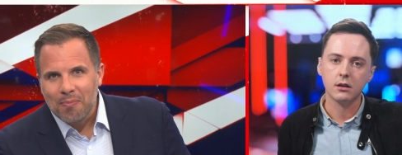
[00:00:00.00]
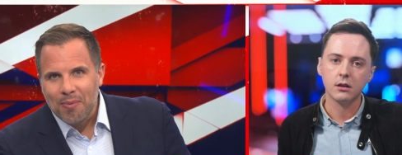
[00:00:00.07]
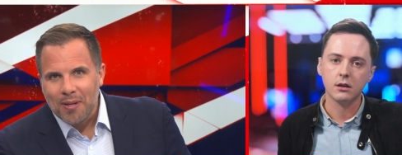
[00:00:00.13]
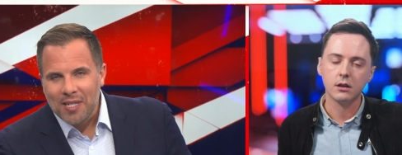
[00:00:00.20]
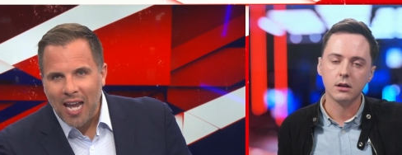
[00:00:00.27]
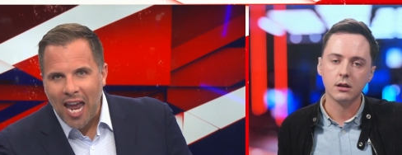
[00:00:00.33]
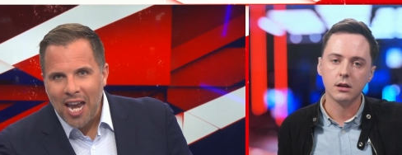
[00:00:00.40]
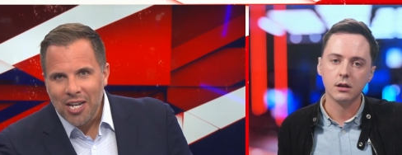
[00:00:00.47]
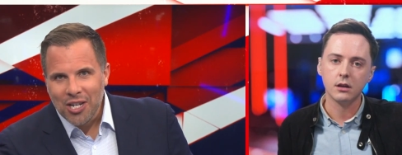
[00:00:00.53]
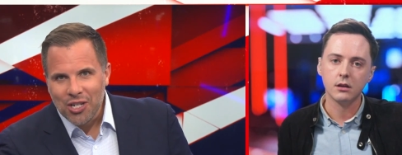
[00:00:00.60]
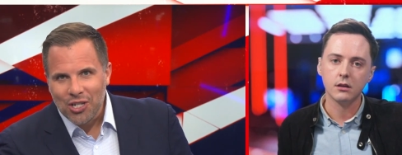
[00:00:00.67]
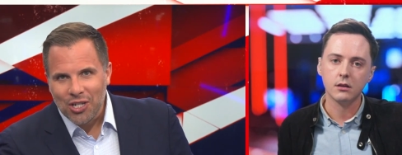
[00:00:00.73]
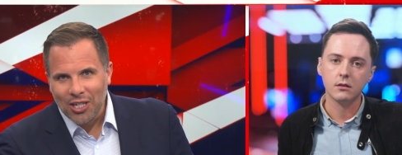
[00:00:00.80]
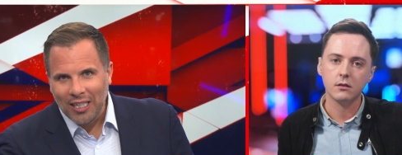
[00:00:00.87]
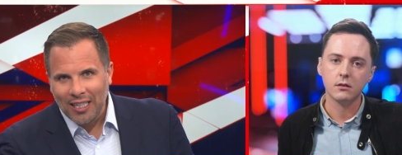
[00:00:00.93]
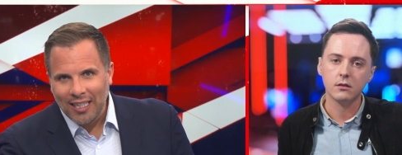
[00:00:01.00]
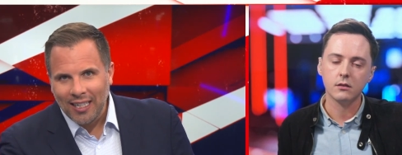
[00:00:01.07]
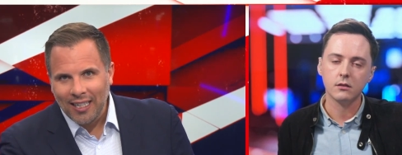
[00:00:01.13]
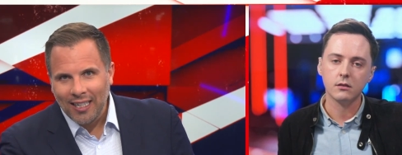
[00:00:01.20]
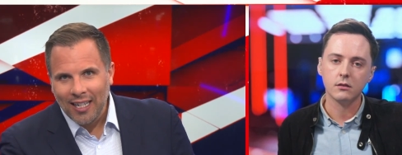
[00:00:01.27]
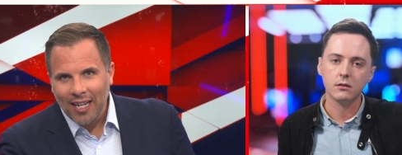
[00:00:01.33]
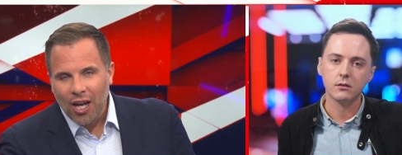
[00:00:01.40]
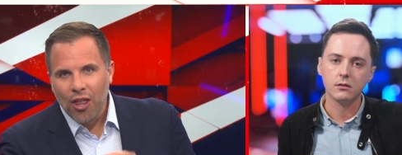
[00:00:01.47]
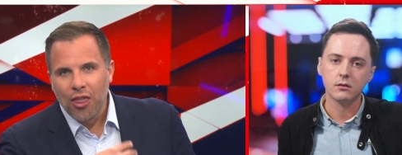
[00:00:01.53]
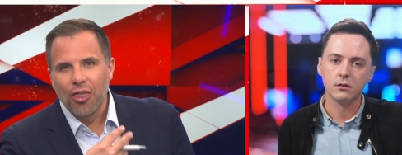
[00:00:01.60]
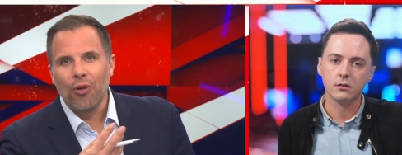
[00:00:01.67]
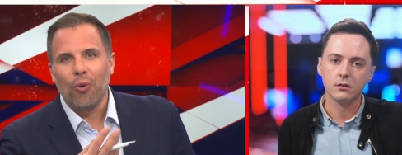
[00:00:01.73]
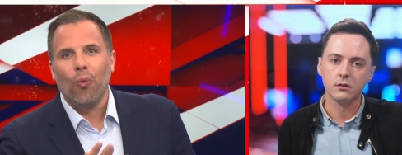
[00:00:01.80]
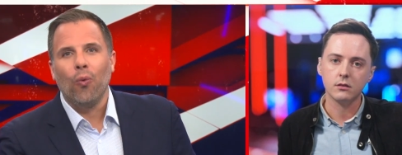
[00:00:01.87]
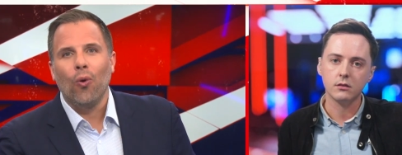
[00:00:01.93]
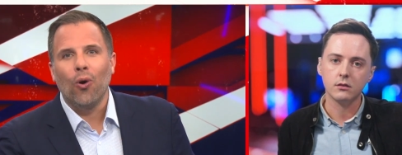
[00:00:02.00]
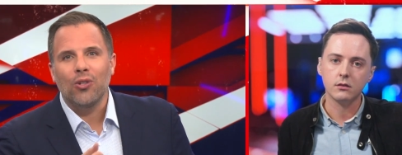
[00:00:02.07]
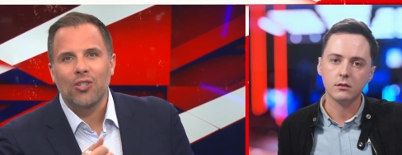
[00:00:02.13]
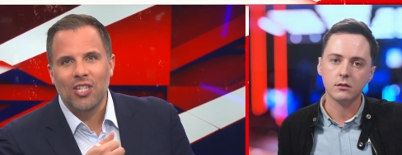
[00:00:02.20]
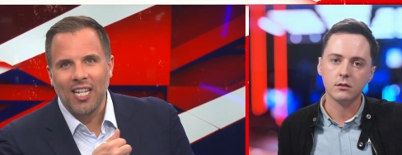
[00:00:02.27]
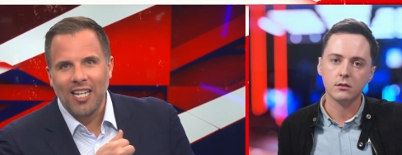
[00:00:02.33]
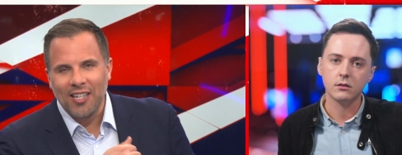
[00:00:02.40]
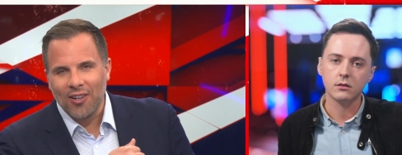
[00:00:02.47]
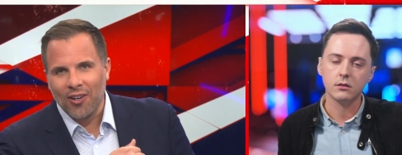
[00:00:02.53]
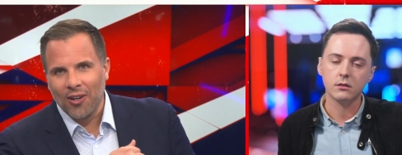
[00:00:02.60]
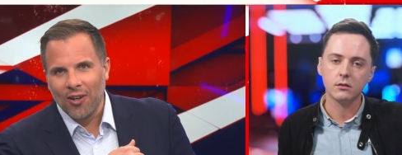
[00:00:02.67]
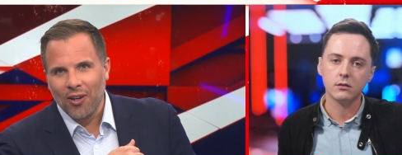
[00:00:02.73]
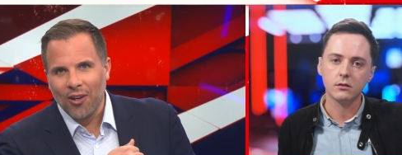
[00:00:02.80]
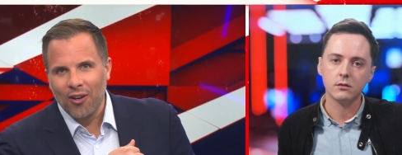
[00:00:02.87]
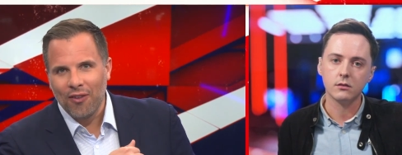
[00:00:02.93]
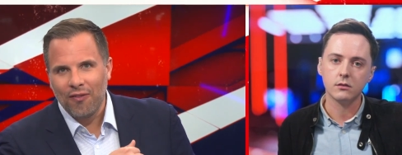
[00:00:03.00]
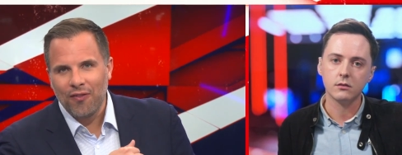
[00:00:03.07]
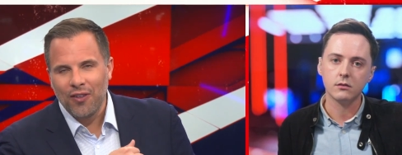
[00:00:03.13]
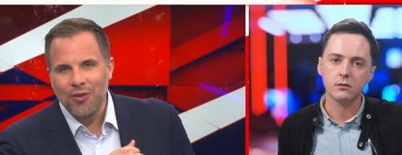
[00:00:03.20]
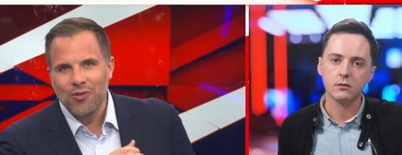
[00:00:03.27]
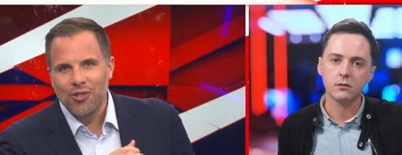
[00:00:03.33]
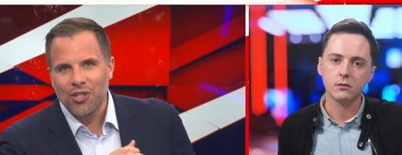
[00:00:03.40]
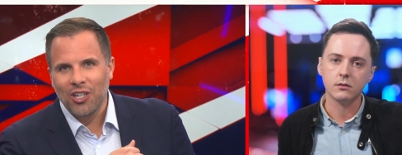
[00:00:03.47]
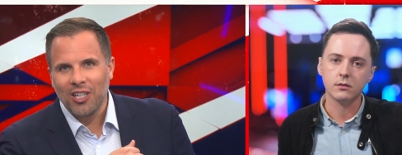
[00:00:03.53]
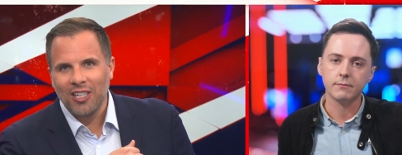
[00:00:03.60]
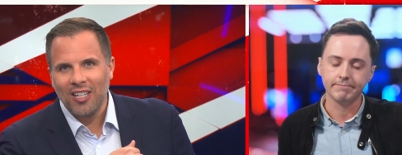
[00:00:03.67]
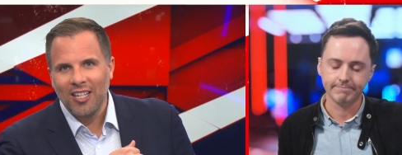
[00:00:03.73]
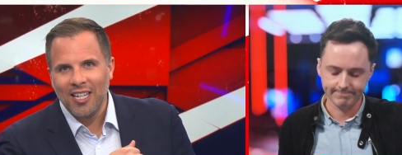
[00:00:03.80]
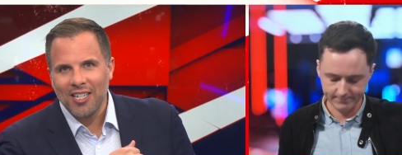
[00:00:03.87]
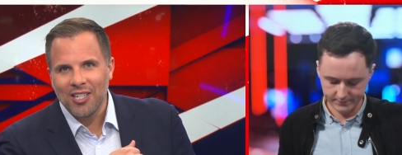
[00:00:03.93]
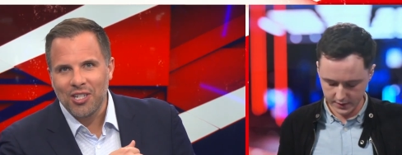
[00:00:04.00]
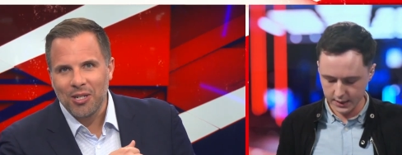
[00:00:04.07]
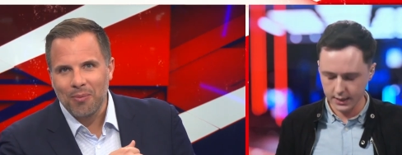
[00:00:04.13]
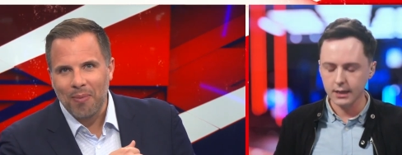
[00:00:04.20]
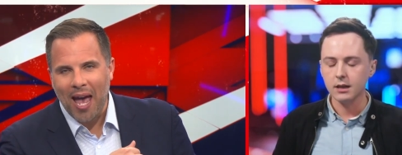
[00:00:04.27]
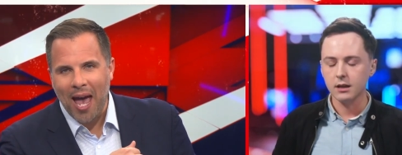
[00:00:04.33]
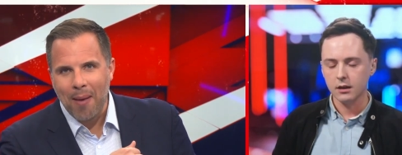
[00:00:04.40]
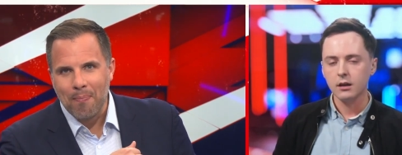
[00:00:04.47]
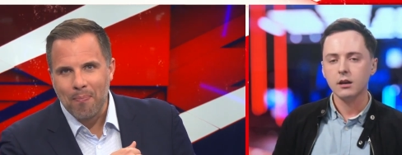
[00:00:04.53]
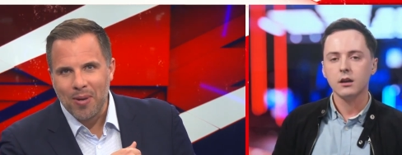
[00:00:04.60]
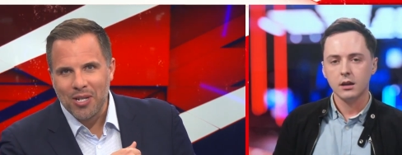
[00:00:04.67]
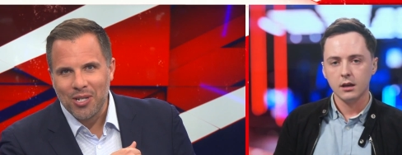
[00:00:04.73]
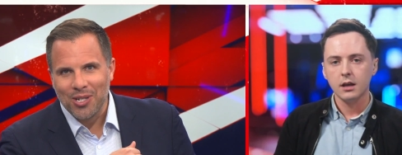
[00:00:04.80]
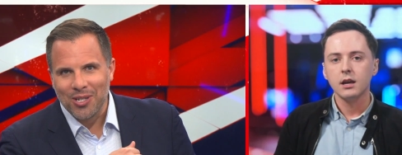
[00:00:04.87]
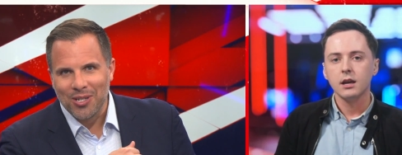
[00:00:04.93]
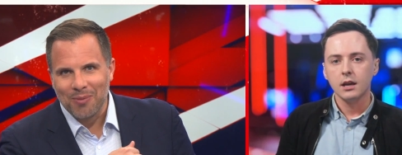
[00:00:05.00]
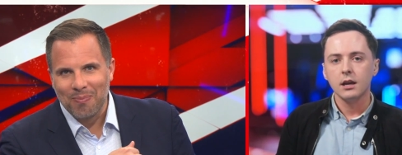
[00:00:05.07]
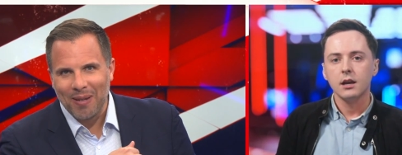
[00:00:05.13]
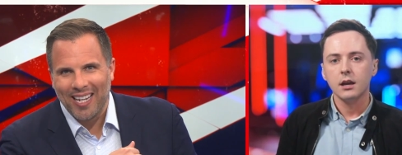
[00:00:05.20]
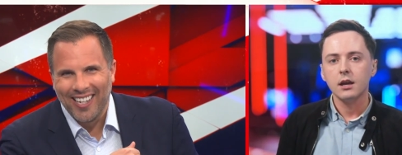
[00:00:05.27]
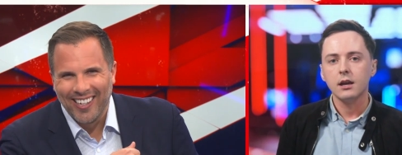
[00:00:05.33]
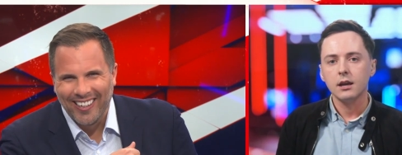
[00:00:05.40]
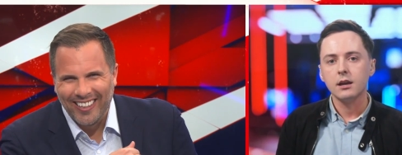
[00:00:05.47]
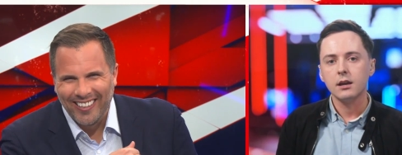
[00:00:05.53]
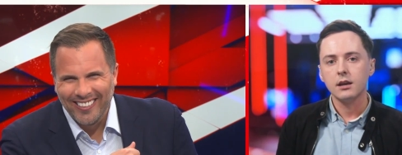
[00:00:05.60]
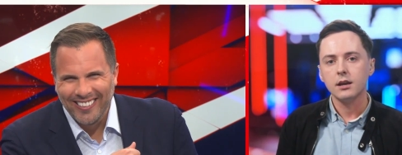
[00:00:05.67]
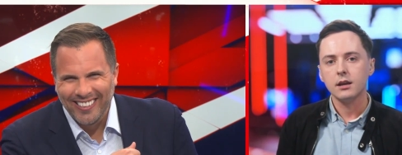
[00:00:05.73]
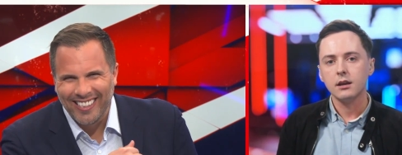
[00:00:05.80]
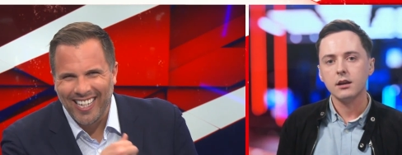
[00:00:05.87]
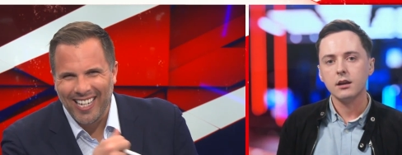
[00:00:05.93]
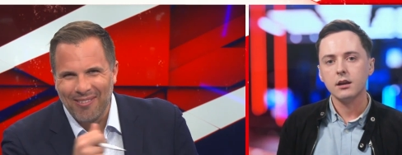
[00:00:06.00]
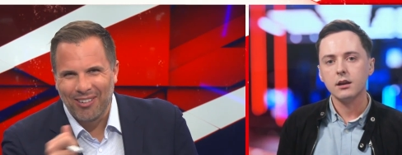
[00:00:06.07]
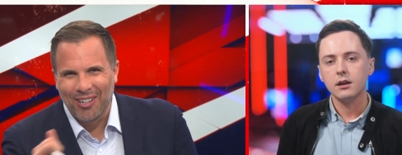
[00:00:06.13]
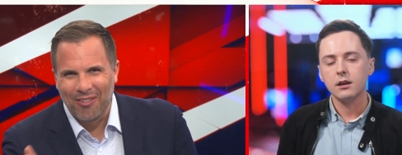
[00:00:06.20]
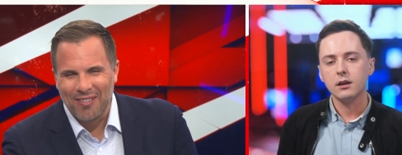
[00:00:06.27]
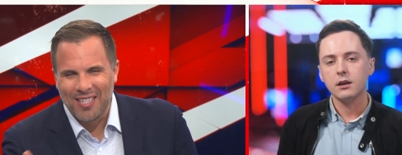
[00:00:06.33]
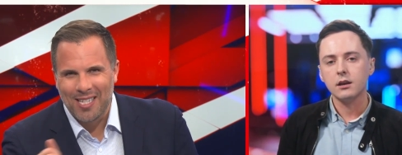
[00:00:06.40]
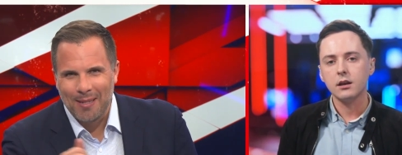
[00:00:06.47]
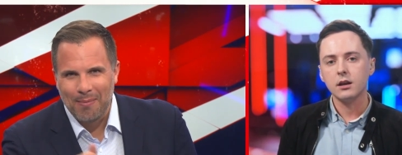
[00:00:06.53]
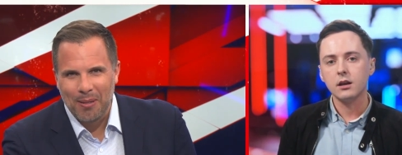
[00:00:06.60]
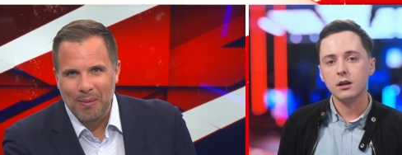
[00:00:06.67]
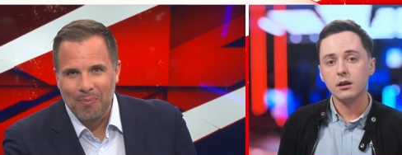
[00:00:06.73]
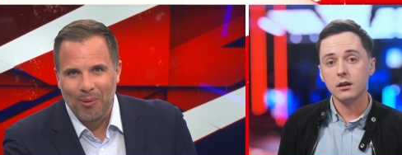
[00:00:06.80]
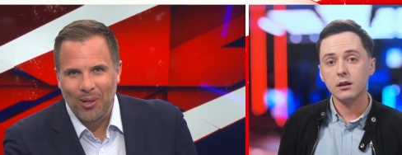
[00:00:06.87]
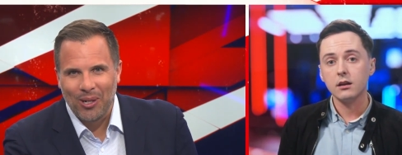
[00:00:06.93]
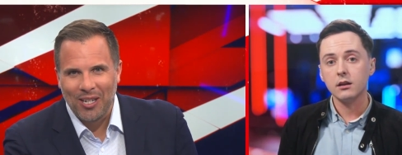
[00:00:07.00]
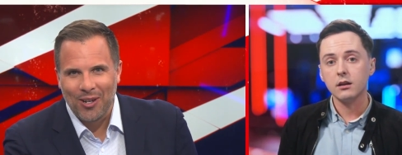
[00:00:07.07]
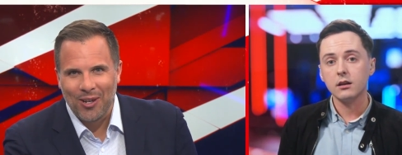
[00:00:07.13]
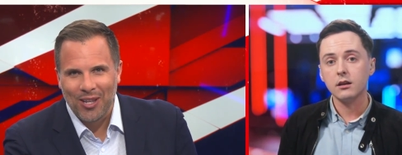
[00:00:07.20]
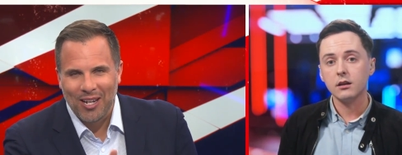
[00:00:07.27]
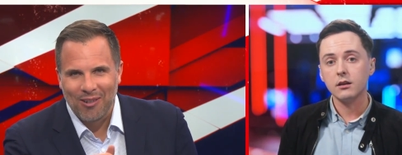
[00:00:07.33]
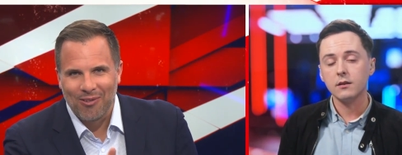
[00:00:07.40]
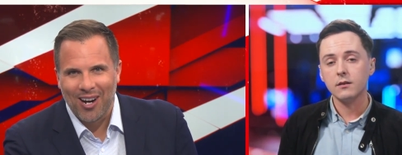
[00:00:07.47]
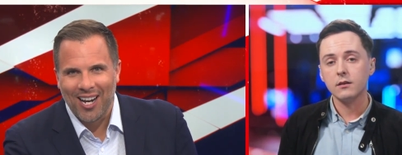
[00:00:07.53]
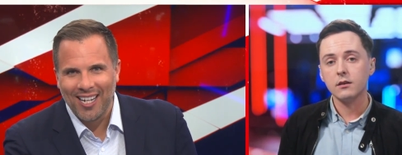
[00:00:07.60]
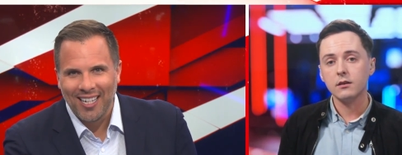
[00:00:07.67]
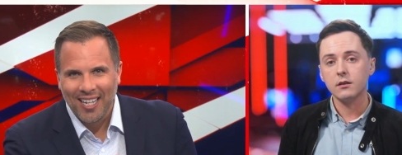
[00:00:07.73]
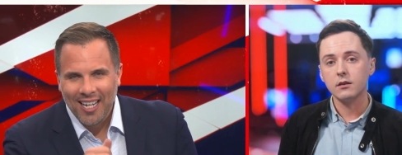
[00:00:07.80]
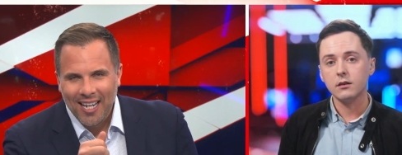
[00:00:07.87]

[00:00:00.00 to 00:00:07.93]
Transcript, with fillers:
Speaker 1: potentially thwarting her future leadership ambitions, because he would obviously be putting her there right